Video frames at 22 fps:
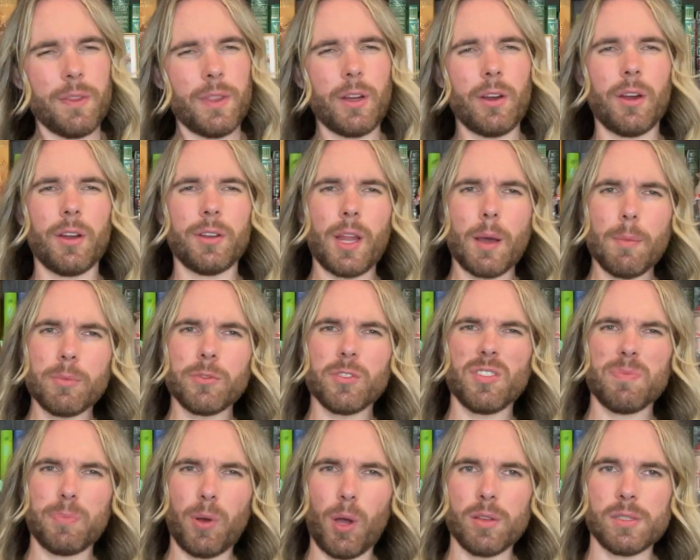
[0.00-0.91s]
there are a number
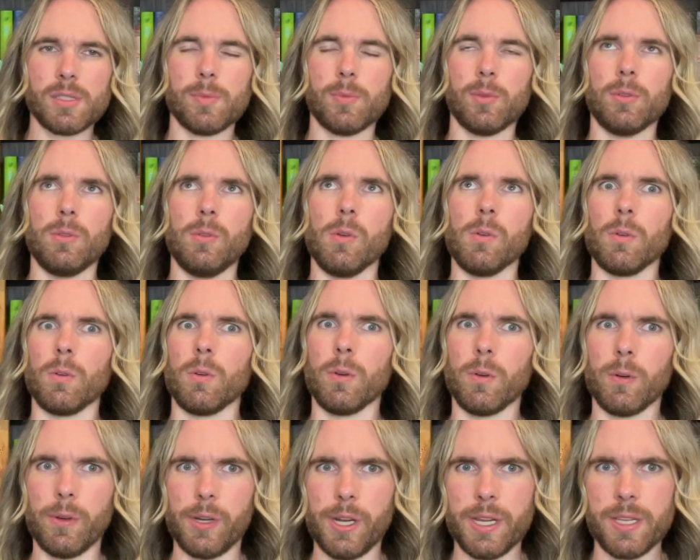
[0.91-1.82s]
of possible
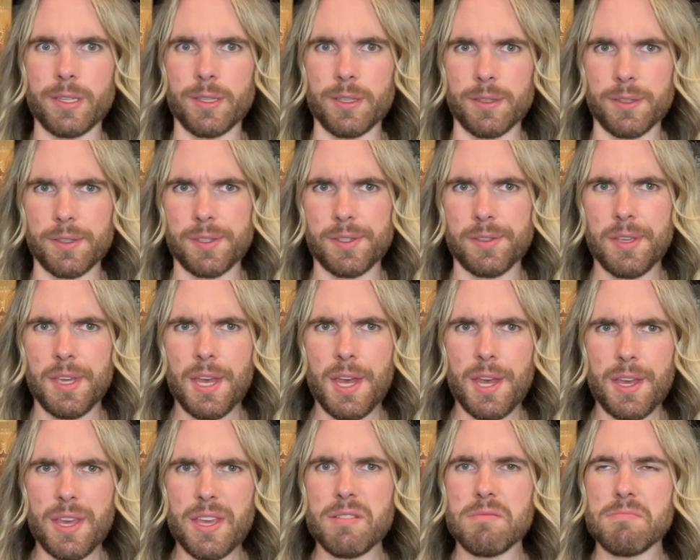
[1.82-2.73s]
reasons.
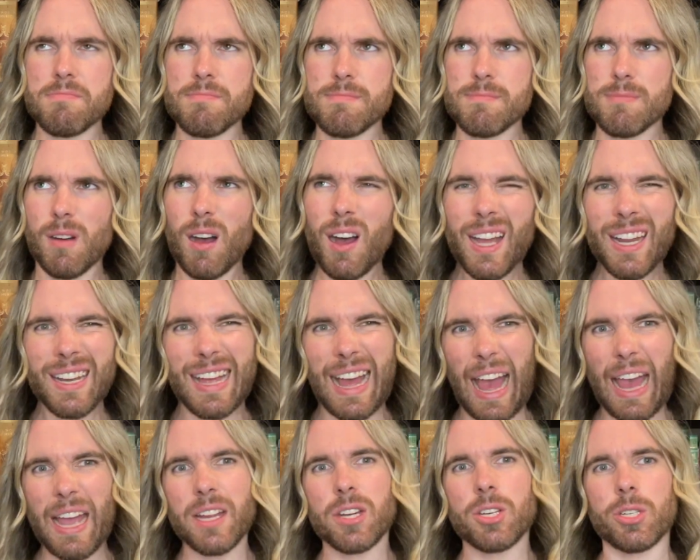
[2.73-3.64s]
It might
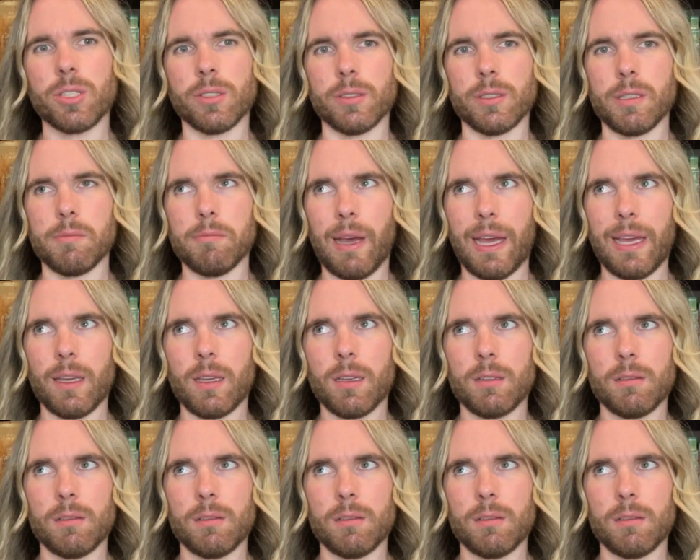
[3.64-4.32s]
actually make